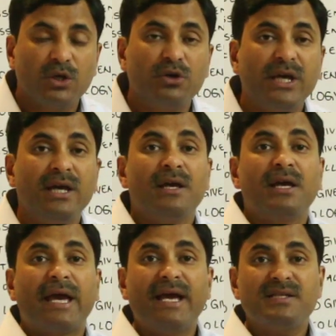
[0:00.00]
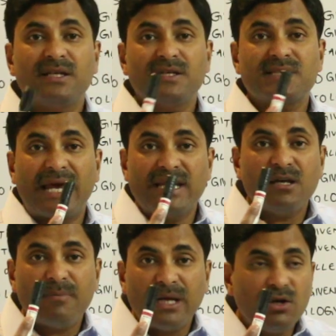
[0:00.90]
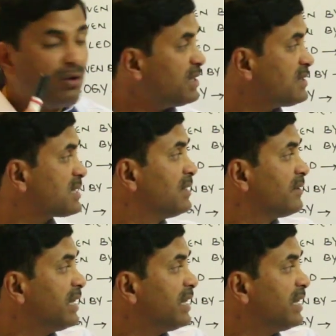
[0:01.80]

Okay, as it is lining many organs,